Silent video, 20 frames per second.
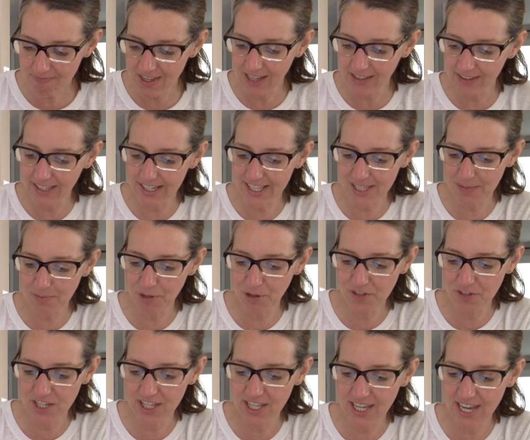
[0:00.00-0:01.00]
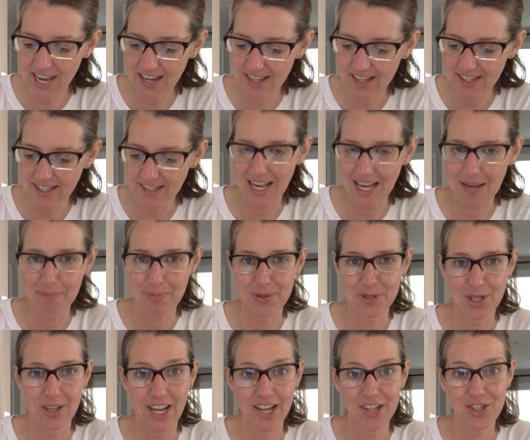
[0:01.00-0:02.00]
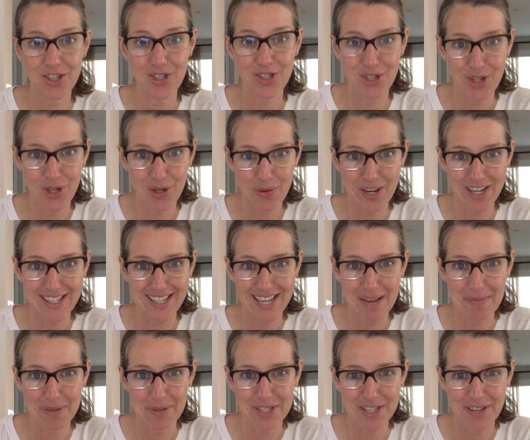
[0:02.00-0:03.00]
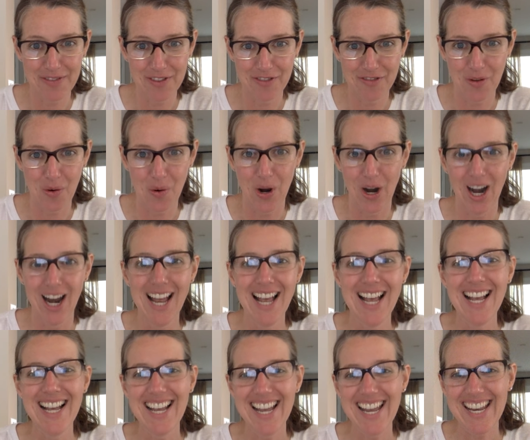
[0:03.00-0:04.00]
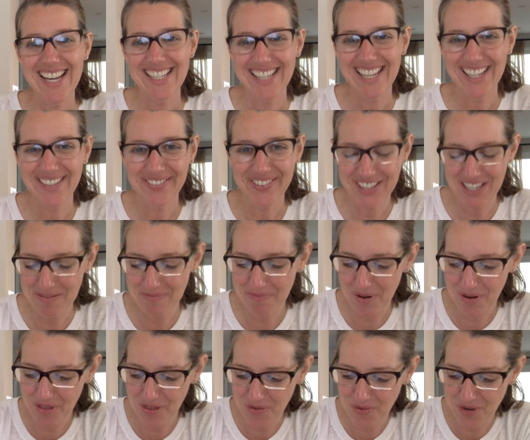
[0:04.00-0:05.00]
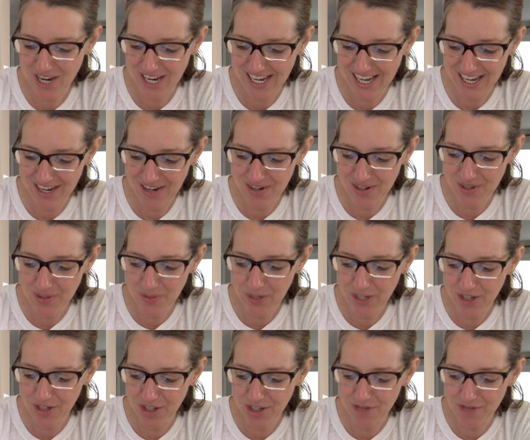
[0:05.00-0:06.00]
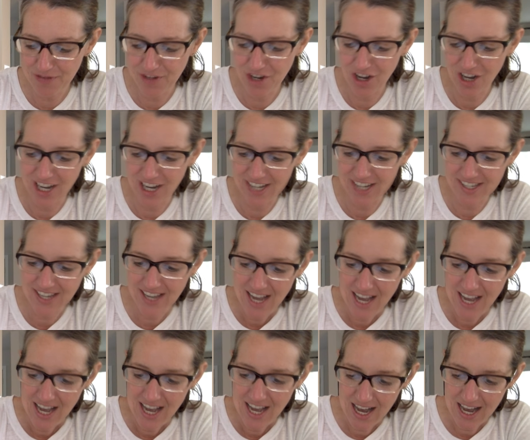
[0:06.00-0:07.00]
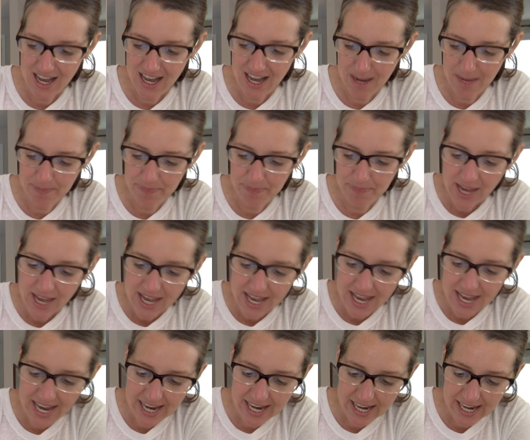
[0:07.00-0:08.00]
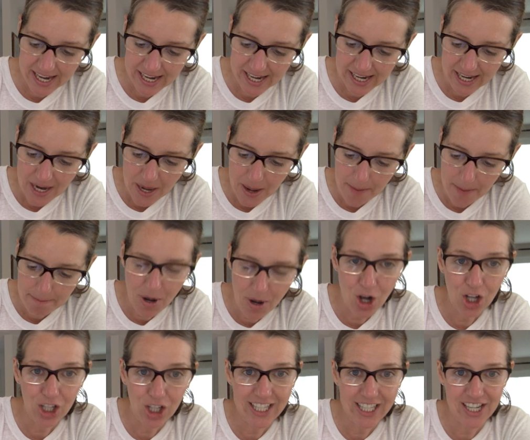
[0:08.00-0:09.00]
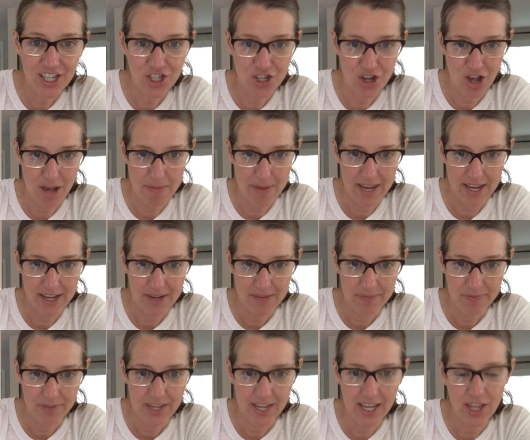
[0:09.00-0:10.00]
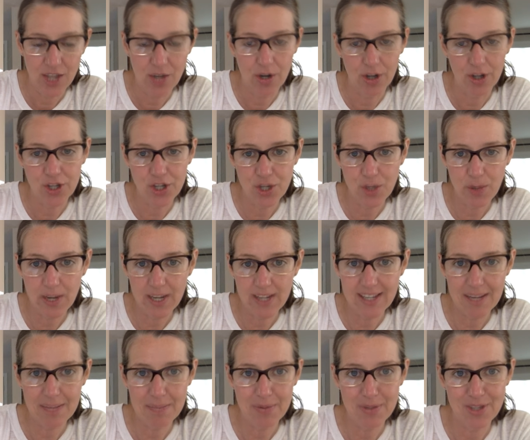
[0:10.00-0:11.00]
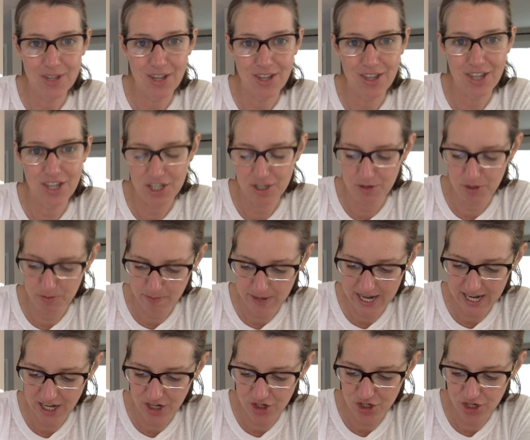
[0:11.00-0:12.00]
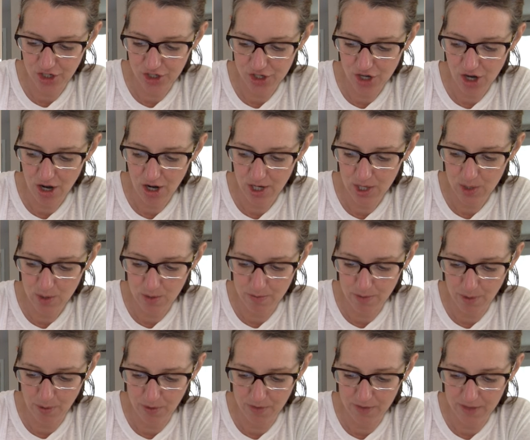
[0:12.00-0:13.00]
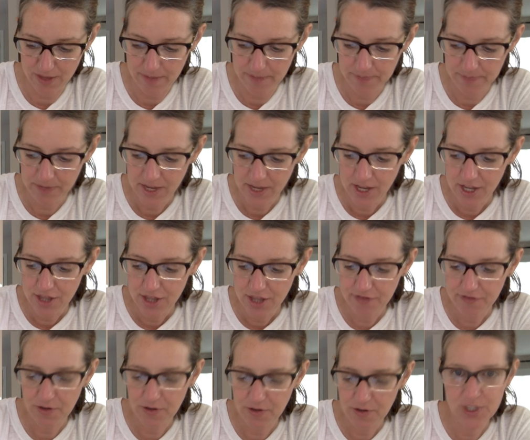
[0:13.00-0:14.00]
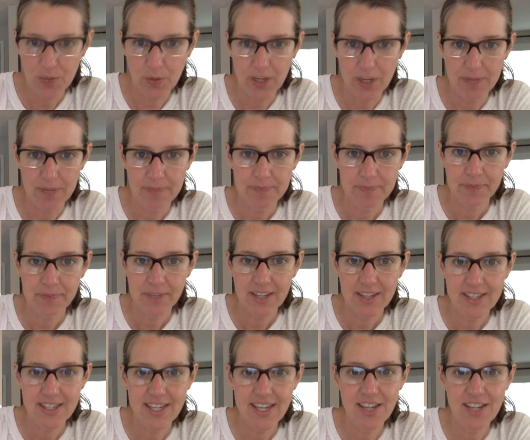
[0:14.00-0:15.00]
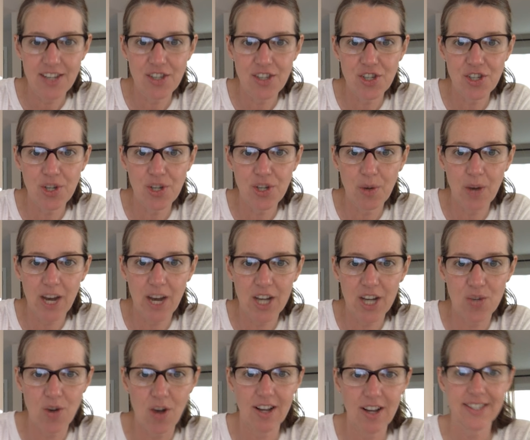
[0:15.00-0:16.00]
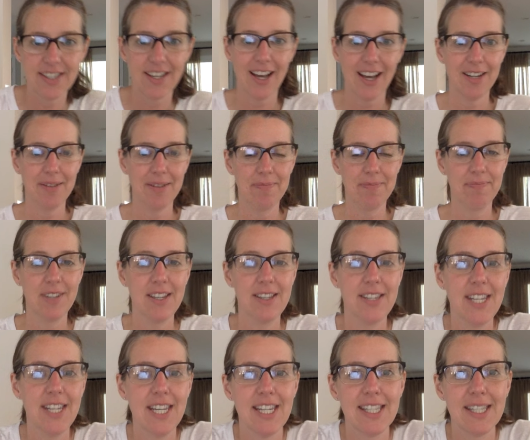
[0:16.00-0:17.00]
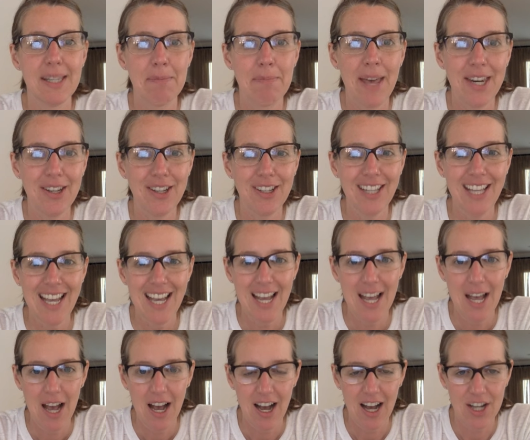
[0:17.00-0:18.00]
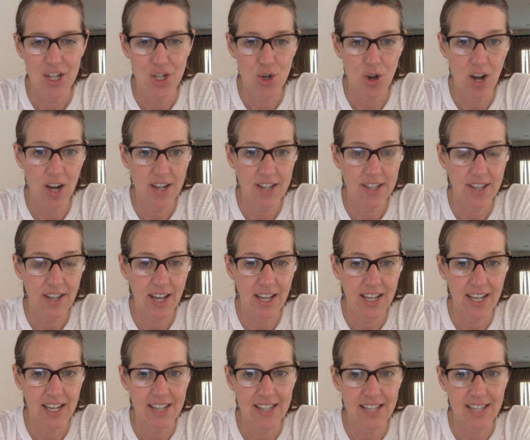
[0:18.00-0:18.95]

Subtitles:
Let's move to the next example. So that's 2 examples of the 4. Example number 3. Here's where you've got a polyatomic. Okay, there are 2 examples on this page, and I'll talk through both of them. The first one, tin 2 hydroxide. Tin is a metal. Hydroxide is